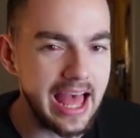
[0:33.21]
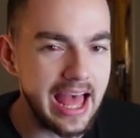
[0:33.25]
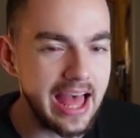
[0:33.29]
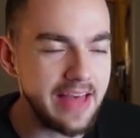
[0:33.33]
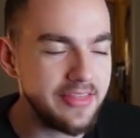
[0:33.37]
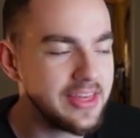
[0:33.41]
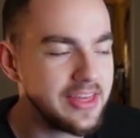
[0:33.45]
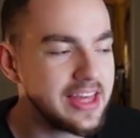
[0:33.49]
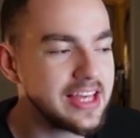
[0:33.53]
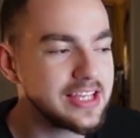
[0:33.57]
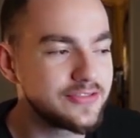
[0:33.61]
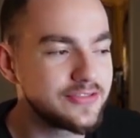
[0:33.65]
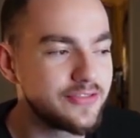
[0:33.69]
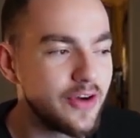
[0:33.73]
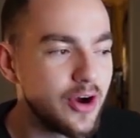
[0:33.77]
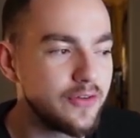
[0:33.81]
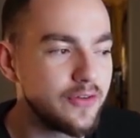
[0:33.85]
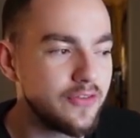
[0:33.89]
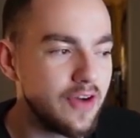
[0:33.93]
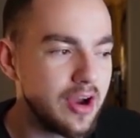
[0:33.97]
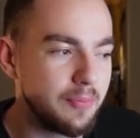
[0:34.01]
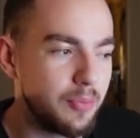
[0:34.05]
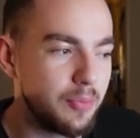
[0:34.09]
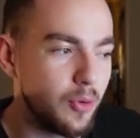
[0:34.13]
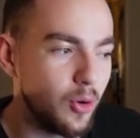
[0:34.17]
I think it's
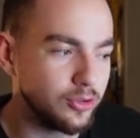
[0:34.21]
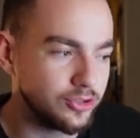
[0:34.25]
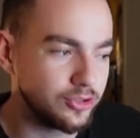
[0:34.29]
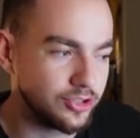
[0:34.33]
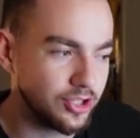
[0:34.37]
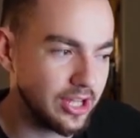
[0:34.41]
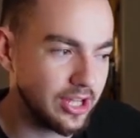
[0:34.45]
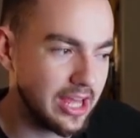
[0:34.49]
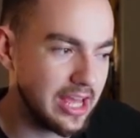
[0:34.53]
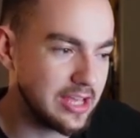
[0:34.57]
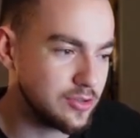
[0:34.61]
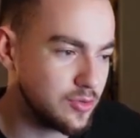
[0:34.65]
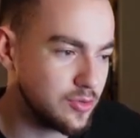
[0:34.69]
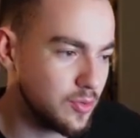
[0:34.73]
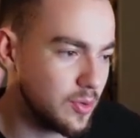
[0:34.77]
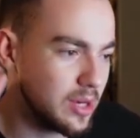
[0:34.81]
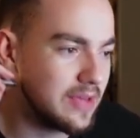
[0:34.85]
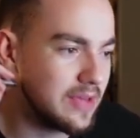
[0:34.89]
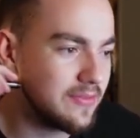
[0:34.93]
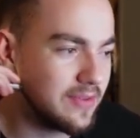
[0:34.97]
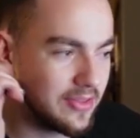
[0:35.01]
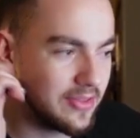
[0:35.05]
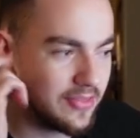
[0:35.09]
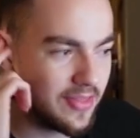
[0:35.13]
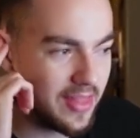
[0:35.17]
very, very important. Okay, so we'll
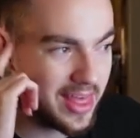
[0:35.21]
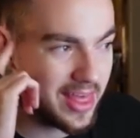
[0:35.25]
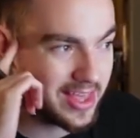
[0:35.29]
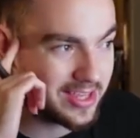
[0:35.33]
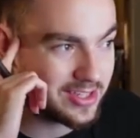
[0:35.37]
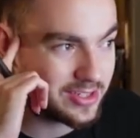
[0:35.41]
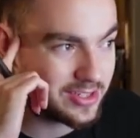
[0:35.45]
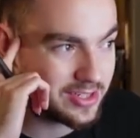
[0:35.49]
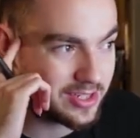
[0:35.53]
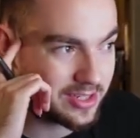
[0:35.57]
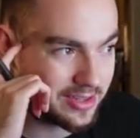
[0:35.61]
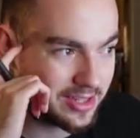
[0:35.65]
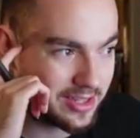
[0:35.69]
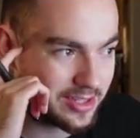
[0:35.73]
leave it in this.